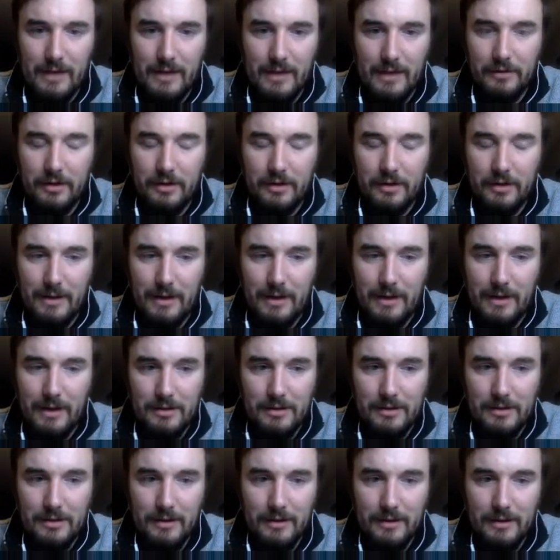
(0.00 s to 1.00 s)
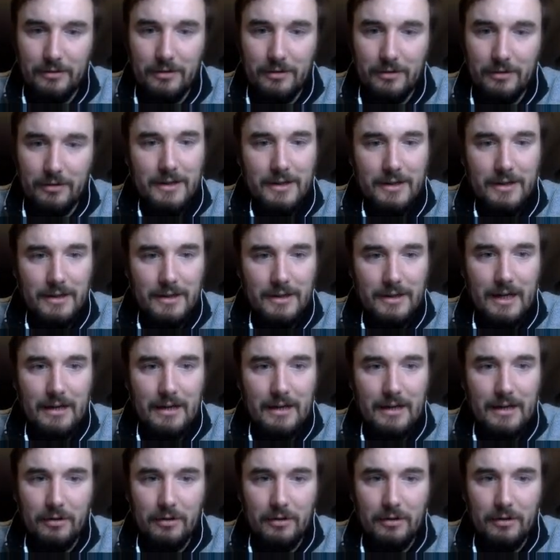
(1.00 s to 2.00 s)
as you can imagine. Like it's already
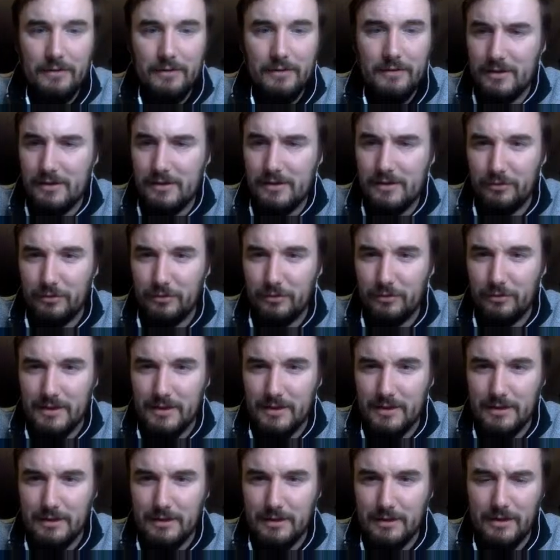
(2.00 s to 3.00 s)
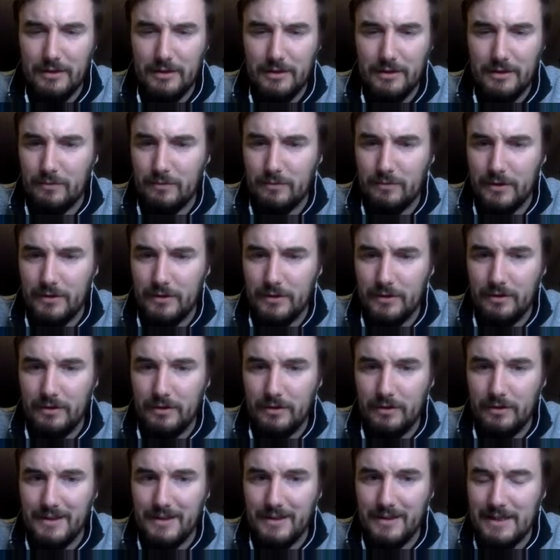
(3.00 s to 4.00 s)
very disorienting to be
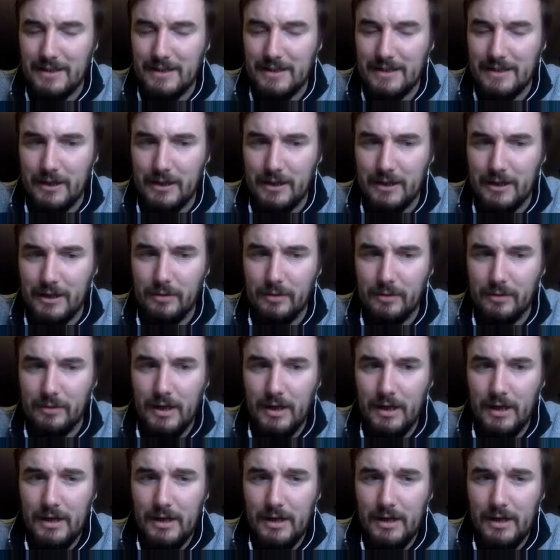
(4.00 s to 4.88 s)
underwater in the daytime.